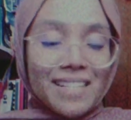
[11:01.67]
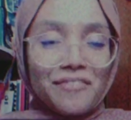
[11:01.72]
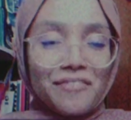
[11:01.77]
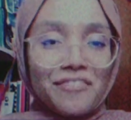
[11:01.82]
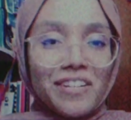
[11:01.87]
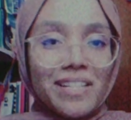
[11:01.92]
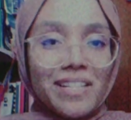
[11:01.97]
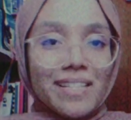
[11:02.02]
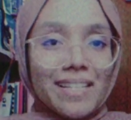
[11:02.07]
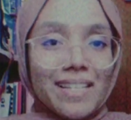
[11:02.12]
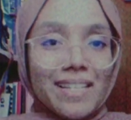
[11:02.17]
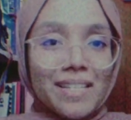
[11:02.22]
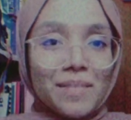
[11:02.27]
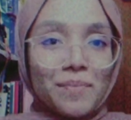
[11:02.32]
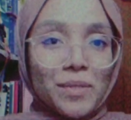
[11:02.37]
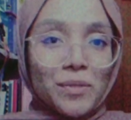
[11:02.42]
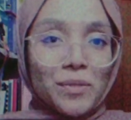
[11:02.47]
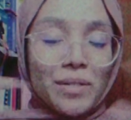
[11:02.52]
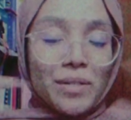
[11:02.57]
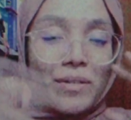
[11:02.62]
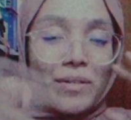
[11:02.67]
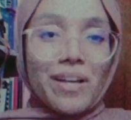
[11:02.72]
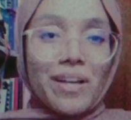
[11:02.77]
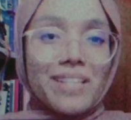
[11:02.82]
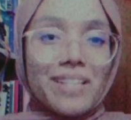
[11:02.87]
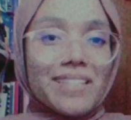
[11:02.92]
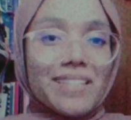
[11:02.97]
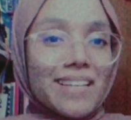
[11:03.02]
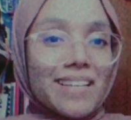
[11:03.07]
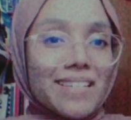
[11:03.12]
is the differences between
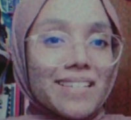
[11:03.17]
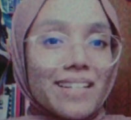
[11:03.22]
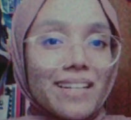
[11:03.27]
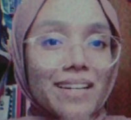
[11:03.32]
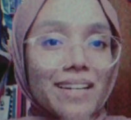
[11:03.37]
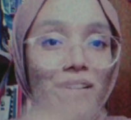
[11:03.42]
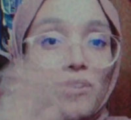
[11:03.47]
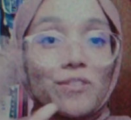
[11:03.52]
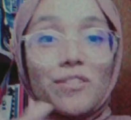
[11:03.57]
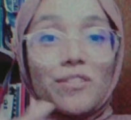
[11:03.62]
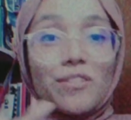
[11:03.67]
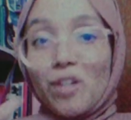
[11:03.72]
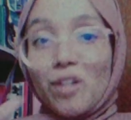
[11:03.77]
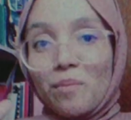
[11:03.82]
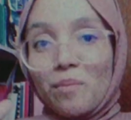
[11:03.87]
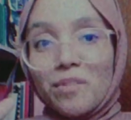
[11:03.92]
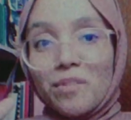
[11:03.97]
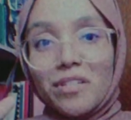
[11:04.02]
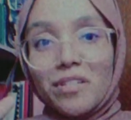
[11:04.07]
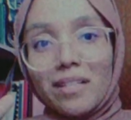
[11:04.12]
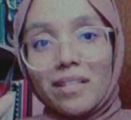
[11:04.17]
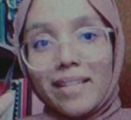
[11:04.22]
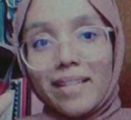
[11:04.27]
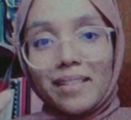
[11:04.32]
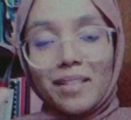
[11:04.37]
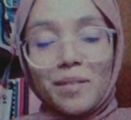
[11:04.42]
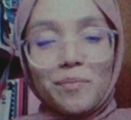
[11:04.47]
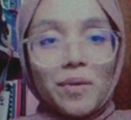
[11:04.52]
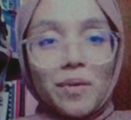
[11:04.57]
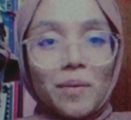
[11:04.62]
residential and also a commercial
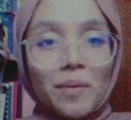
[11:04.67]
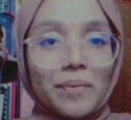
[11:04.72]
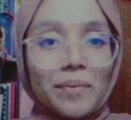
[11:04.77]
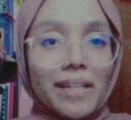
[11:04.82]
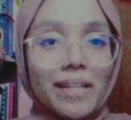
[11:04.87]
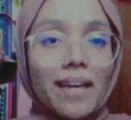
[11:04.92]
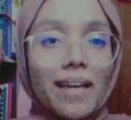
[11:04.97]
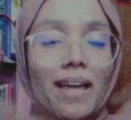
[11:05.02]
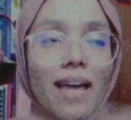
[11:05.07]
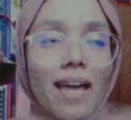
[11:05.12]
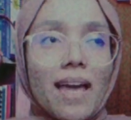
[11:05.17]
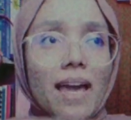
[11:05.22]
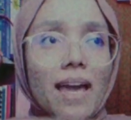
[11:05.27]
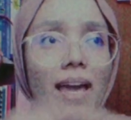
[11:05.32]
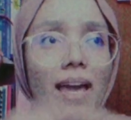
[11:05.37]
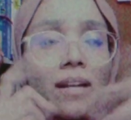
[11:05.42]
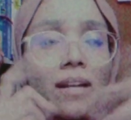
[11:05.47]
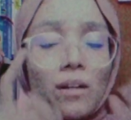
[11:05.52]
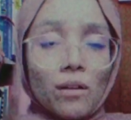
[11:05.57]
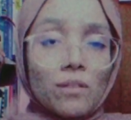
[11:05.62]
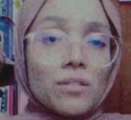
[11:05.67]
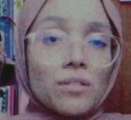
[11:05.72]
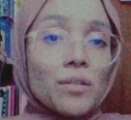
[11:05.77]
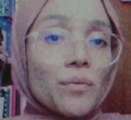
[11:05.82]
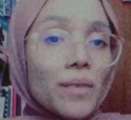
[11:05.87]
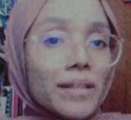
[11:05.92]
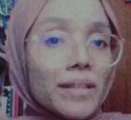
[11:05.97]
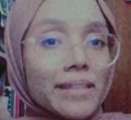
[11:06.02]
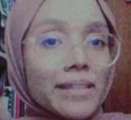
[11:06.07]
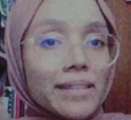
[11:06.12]
title property. And
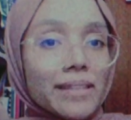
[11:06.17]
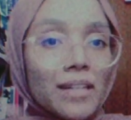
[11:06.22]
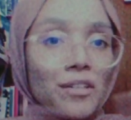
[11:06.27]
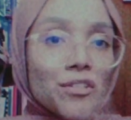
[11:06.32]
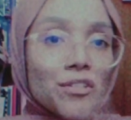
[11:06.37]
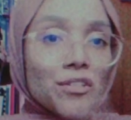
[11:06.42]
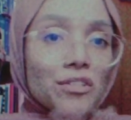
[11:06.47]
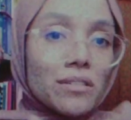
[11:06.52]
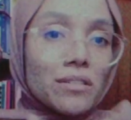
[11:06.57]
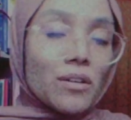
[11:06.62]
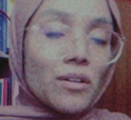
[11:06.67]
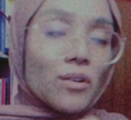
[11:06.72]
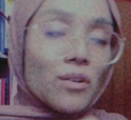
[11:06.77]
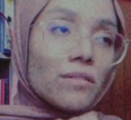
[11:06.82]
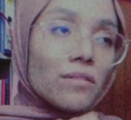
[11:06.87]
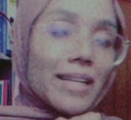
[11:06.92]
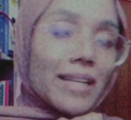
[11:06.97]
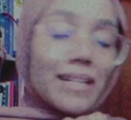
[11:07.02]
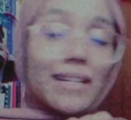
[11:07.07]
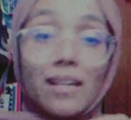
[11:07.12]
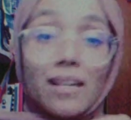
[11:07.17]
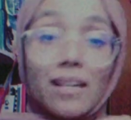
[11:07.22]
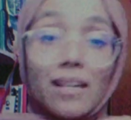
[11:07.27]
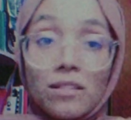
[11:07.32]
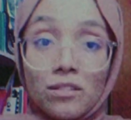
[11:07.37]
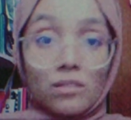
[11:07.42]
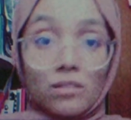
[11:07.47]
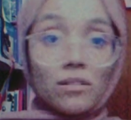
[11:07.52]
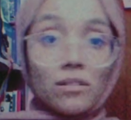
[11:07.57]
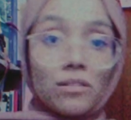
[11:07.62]
also one thing that you should know, in
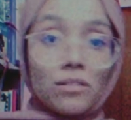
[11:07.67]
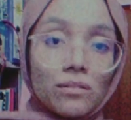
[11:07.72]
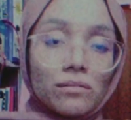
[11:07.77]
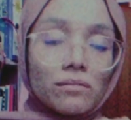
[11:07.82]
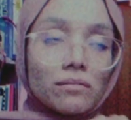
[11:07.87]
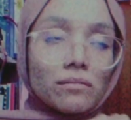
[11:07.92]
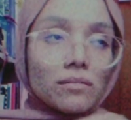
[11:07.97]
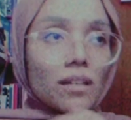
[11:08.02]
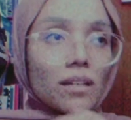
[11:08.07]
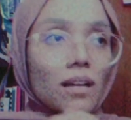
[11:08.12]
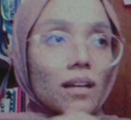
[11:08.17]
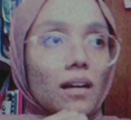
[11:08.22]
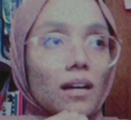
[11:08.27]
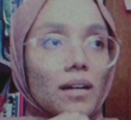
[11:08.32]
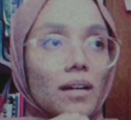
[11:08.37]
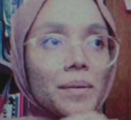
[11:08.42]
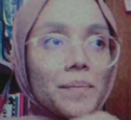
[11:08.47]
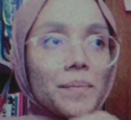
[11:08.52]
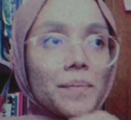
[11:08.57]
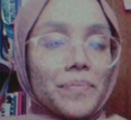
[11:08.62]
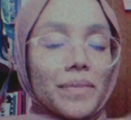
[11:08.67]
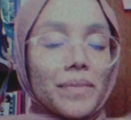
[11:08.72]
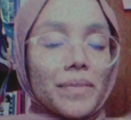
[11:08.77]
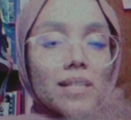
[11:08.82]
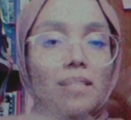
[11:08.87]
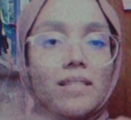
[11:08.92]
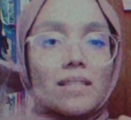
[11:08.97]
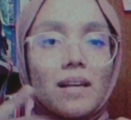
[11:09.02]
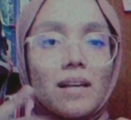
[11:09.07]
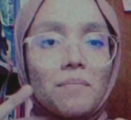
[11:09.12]
case you don't know,
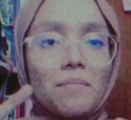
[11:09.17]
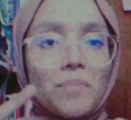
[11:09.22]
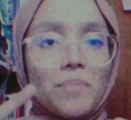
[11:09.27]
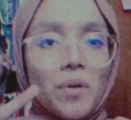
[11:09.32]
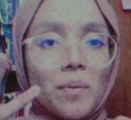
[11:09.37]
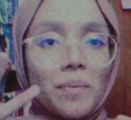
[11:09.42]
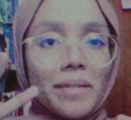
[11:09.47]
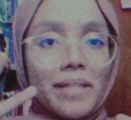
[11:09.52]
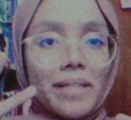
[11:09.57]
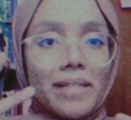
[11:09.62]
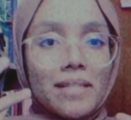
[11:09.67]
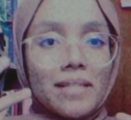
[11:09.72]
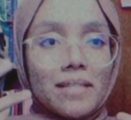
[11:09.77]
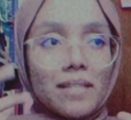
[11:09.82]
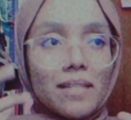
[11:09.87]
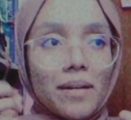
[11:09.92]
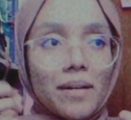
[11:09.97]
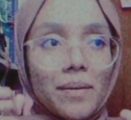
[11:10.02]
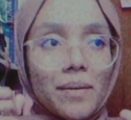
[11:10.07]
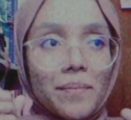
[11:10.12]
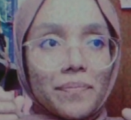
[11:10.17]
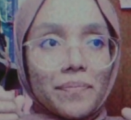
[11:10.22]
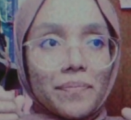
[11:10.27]
some properties,